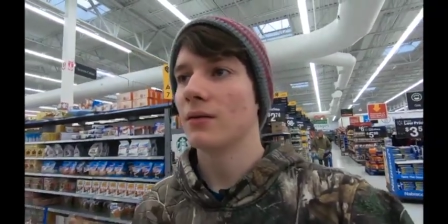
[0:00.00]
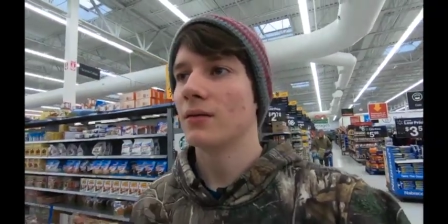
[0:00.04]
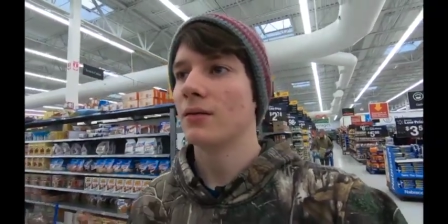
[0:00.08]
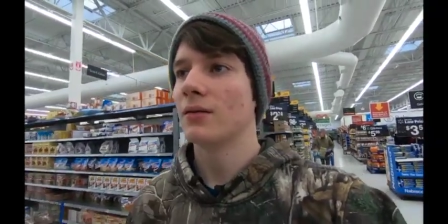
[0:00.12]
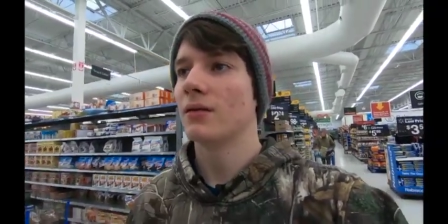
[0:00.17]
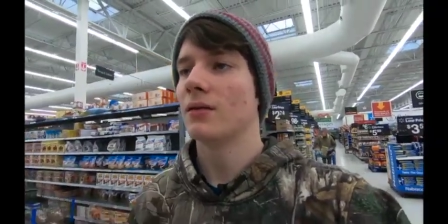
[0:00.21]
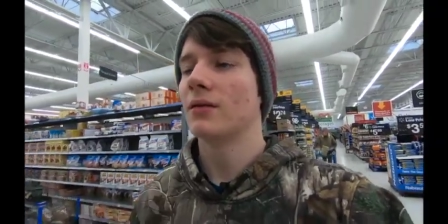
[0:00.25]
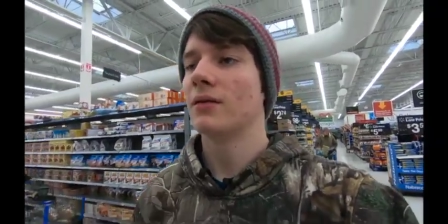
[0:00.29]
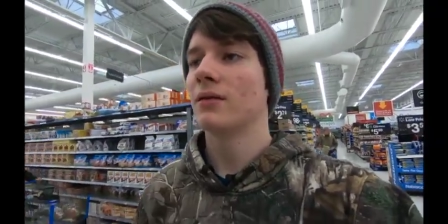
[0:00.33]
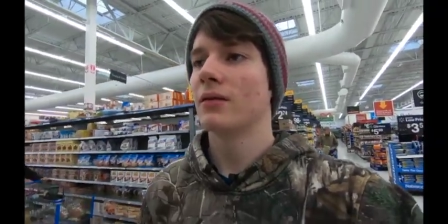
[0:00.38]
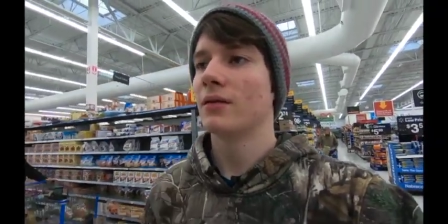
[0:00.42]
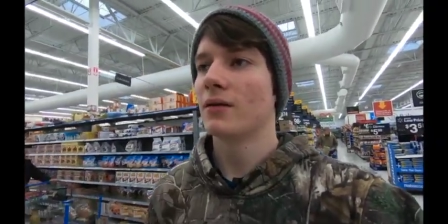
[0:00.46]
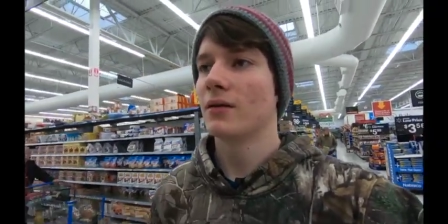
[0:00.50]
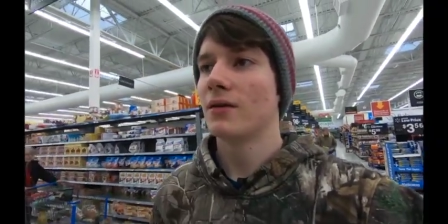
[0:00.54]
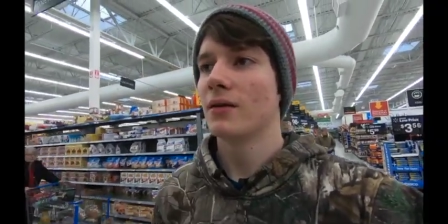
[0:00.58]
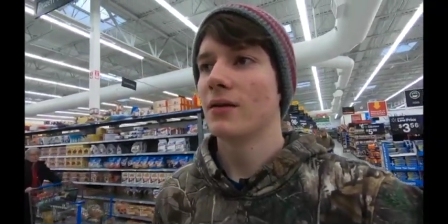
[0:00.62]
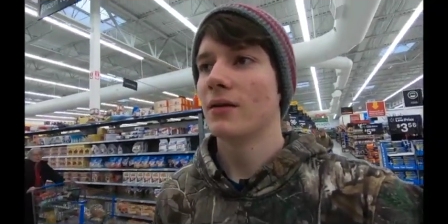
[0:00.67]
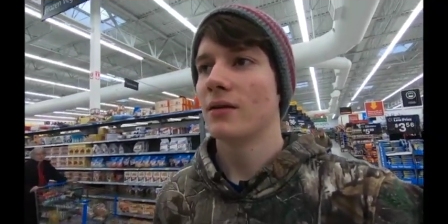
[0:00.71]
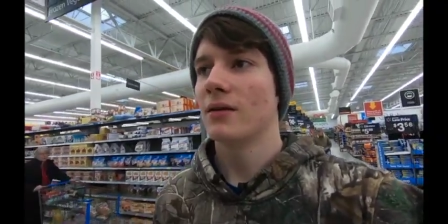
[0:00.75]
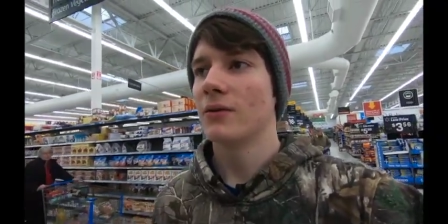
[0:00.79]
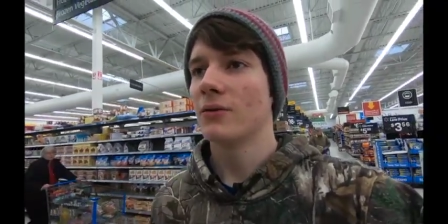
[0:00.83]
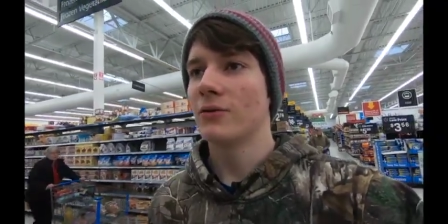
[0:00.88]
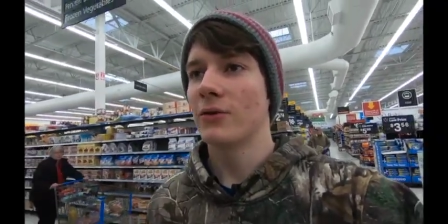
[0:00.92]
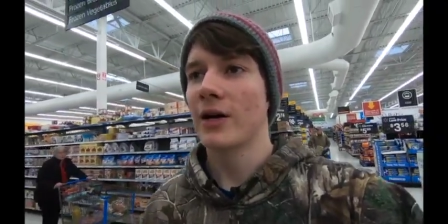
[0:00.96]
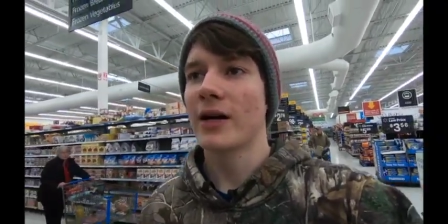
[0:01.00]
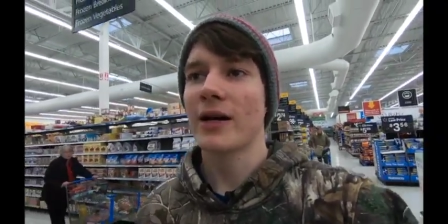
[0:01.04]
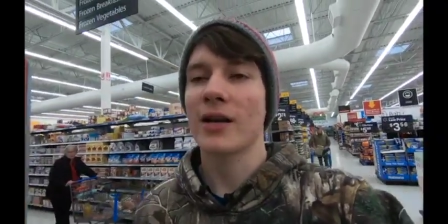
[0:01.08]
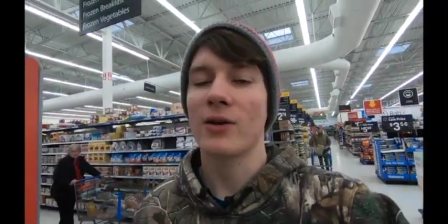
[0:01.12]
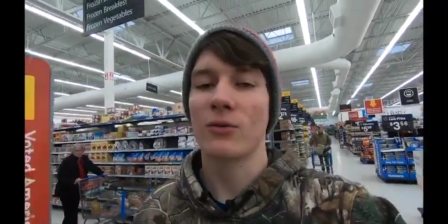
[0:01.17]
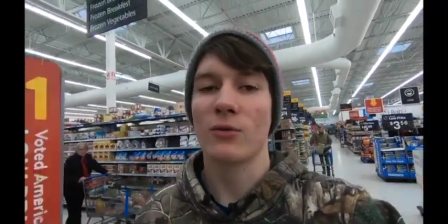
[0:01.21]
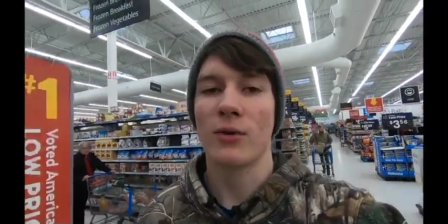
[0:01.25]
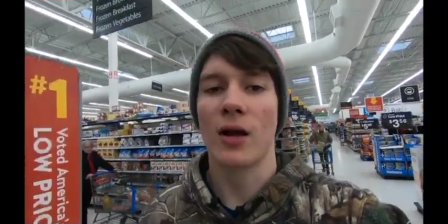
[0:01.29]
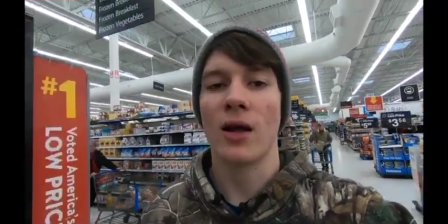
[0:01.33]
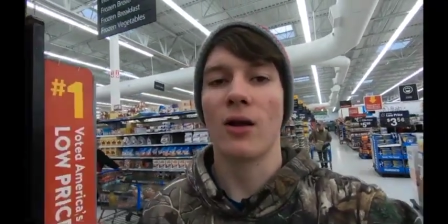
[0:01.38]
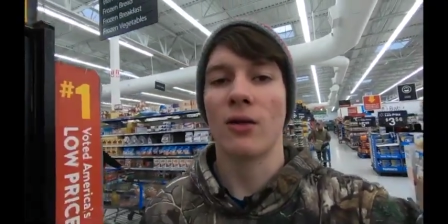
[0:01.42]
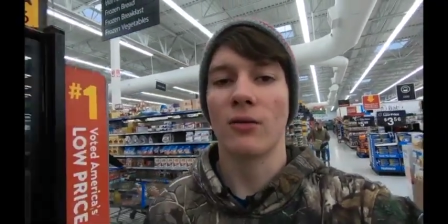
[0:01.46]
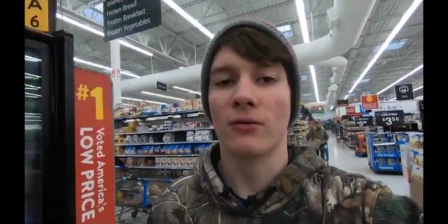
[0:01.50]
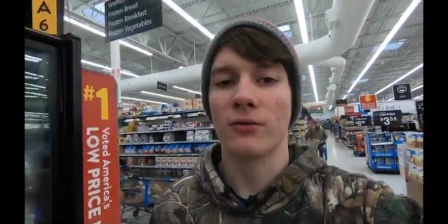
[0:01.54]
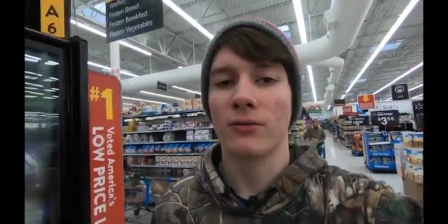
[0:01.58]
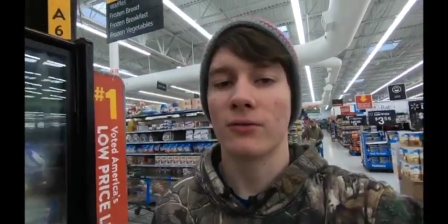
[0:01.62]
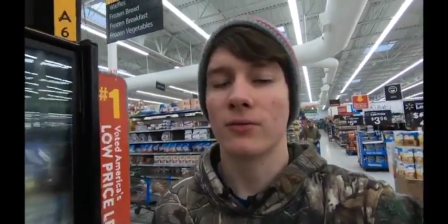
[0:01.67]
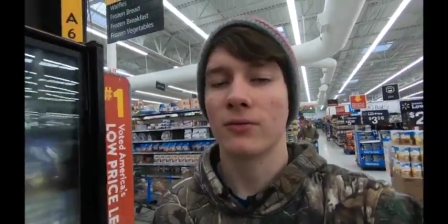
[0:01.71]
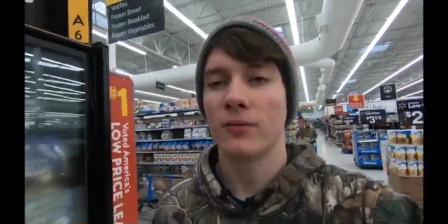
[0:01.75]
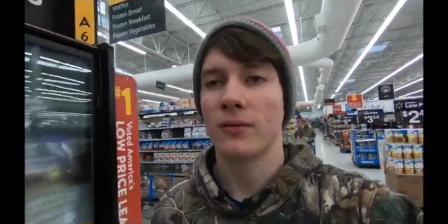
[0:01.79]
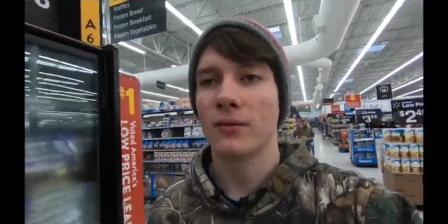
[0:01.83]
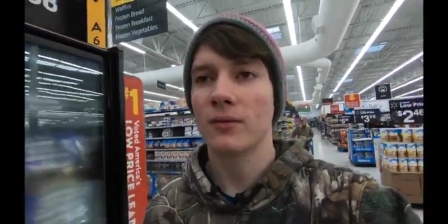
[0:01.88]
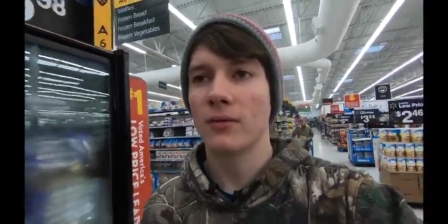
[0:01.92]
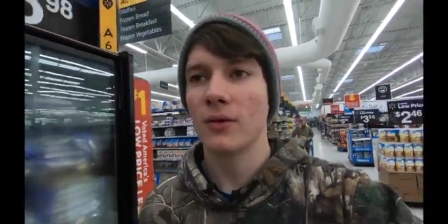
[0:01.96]
uh Wreck It Ralph
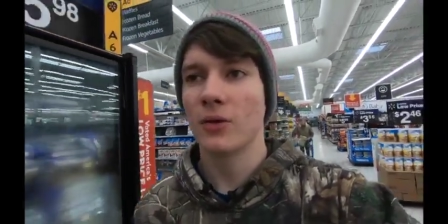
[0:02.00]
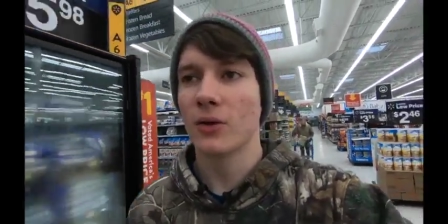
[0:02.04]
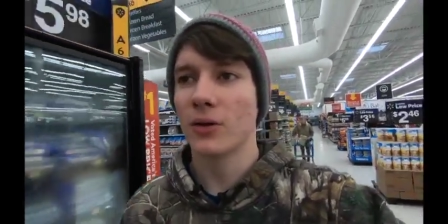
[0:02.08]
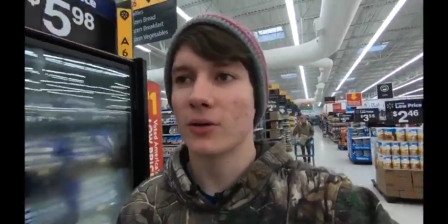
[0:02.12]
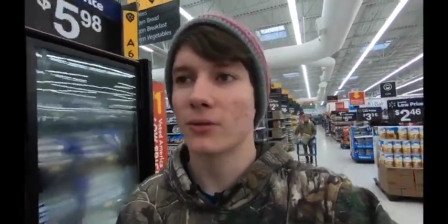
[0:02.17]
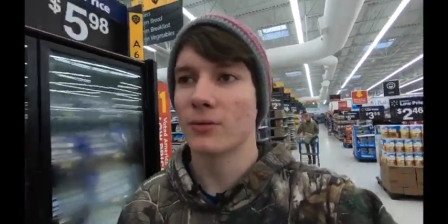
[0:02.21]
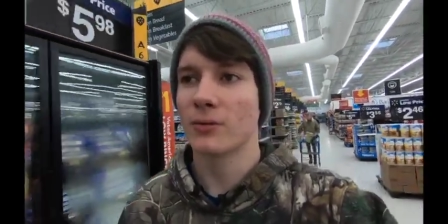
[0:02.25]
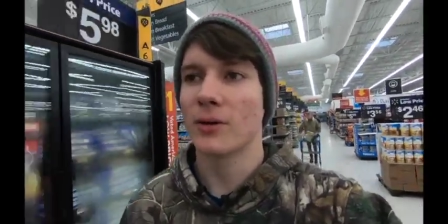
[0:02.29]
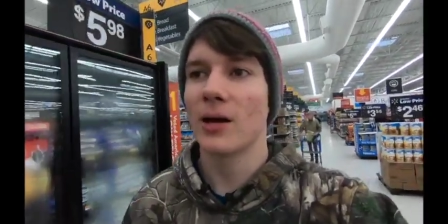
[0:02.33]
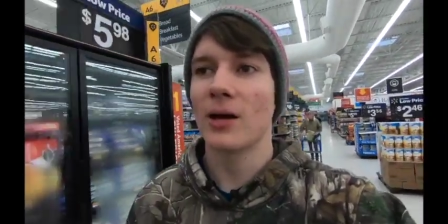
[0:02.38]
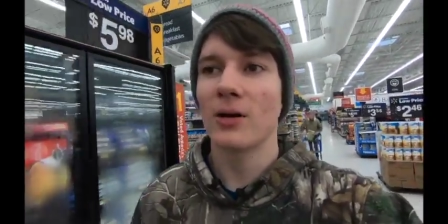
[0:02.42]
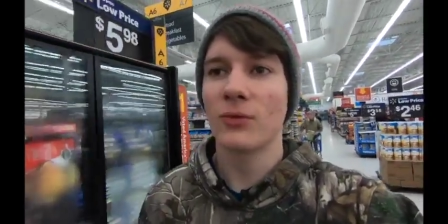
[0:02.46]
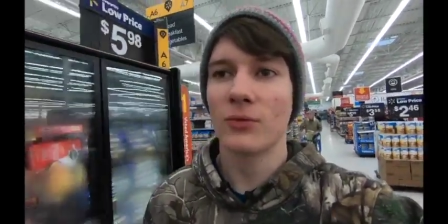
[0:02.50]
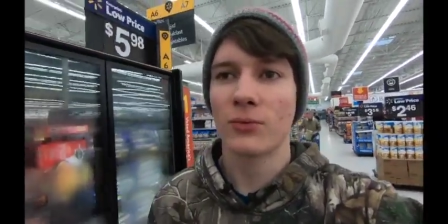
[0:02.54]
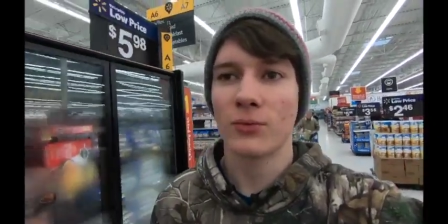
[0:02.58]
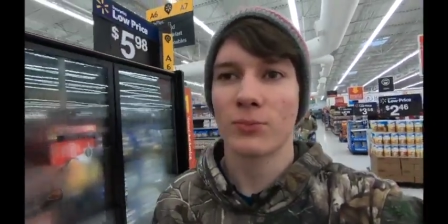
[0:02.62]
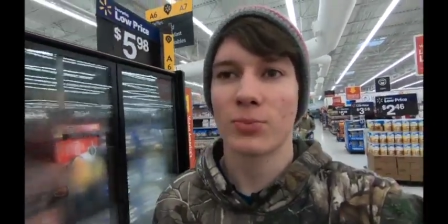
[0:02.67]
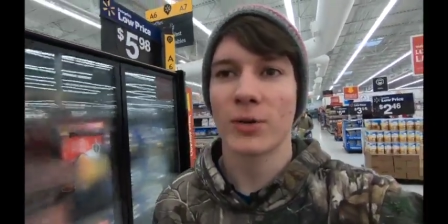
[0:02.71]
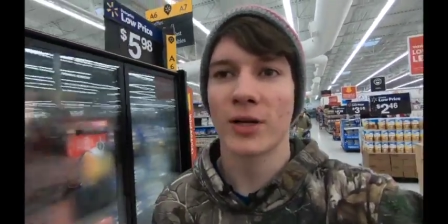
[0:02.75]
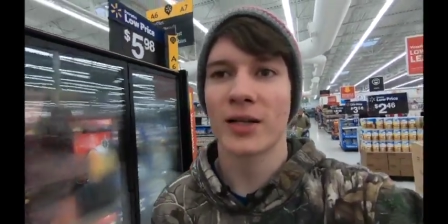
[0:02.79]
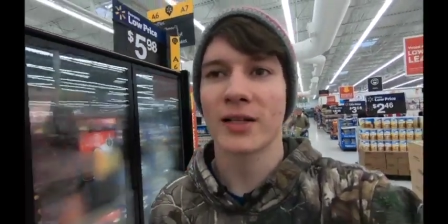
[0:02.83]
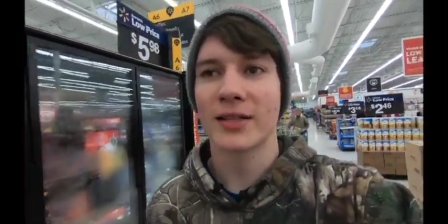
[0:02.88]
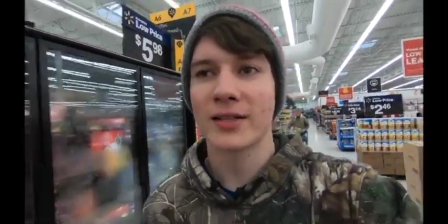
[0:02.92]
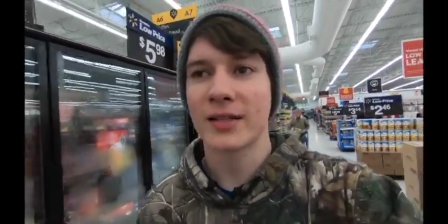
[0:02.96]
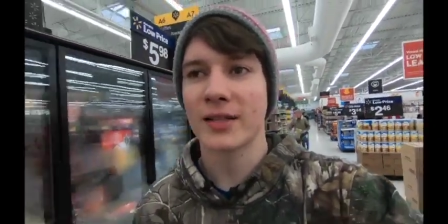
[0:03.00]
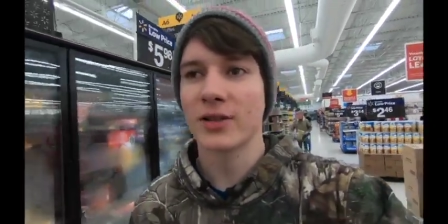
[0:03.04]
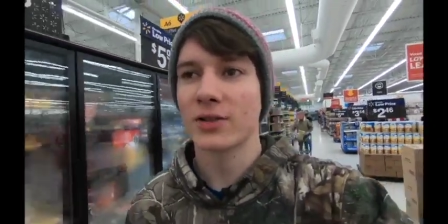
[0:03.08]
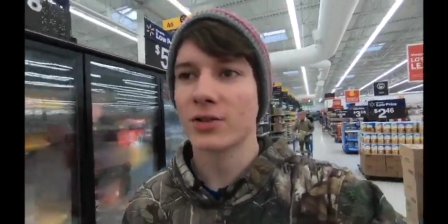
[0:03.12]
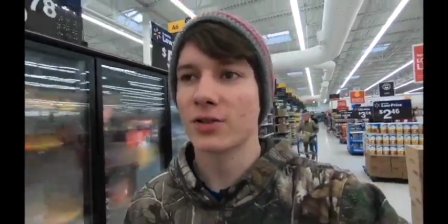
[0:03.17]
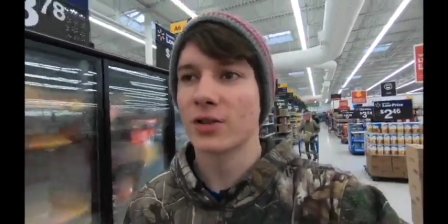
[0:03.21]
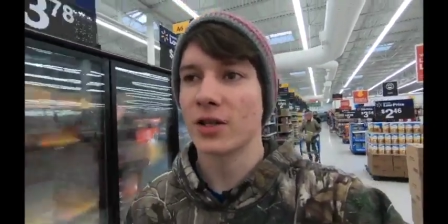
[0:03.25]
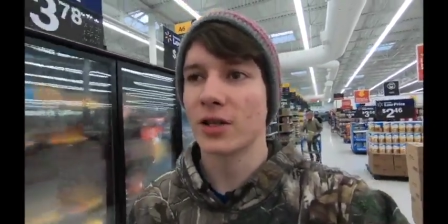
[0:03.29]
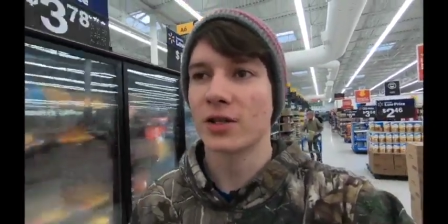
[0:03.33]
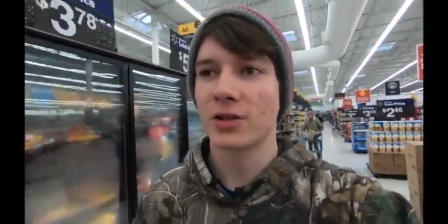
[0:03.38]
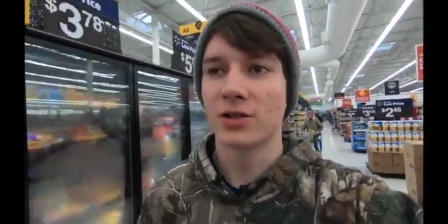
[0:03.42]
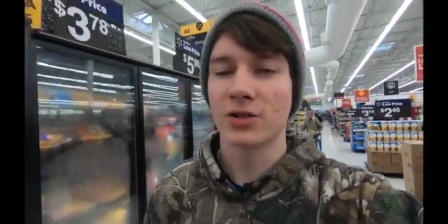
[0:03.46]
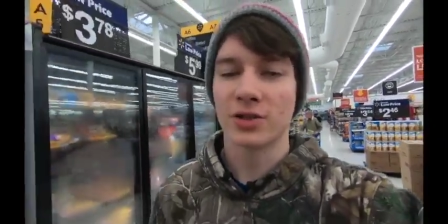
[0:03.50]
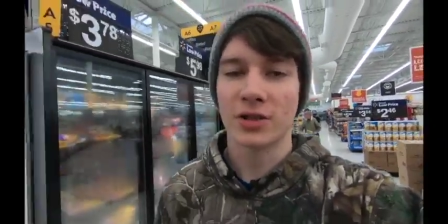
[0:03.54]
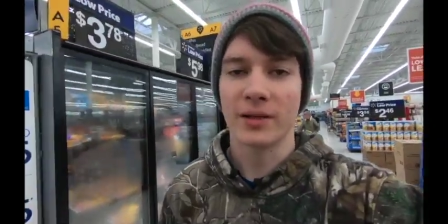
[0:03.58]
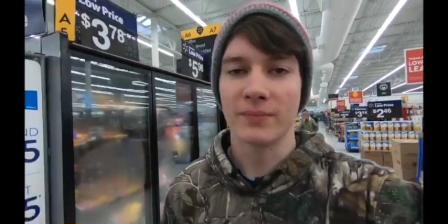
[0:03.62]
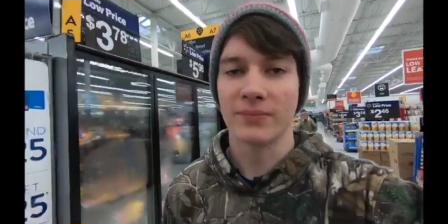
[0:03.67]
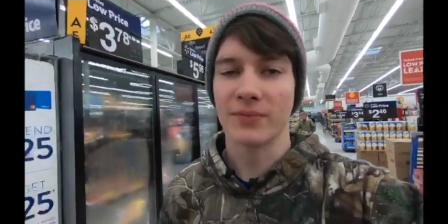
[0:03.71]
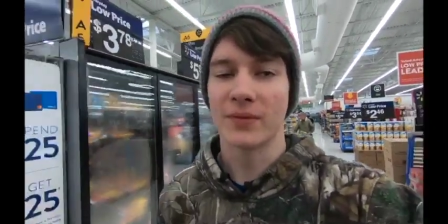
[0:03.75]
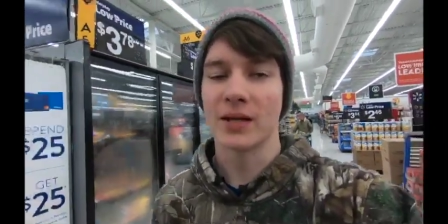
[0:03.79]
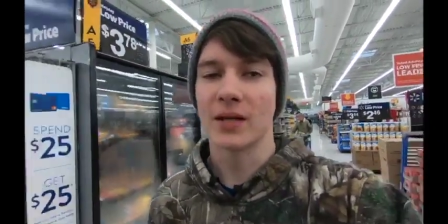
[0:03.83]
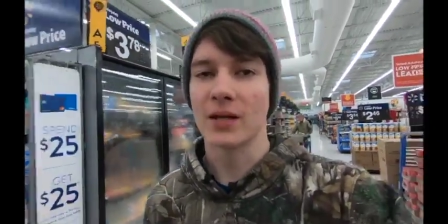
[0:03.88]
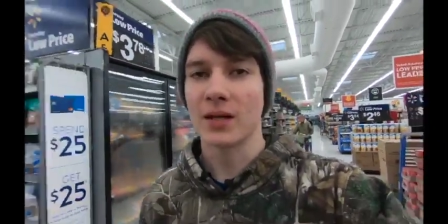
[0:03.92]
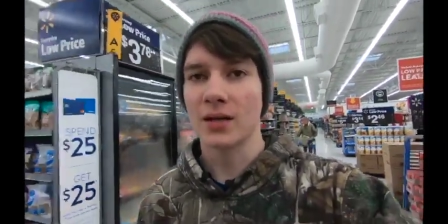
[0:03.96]
or Ralph Breaks the Internet or
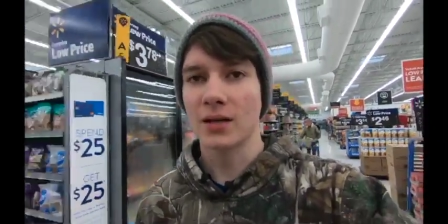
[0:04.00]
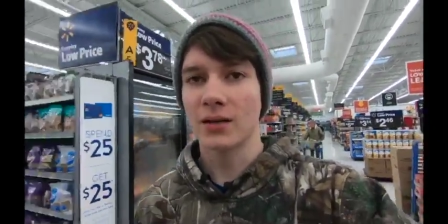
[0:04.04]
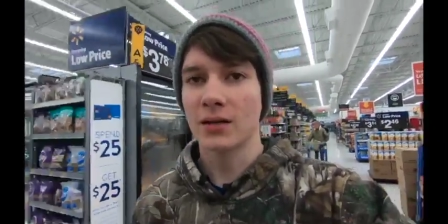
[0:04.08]
something.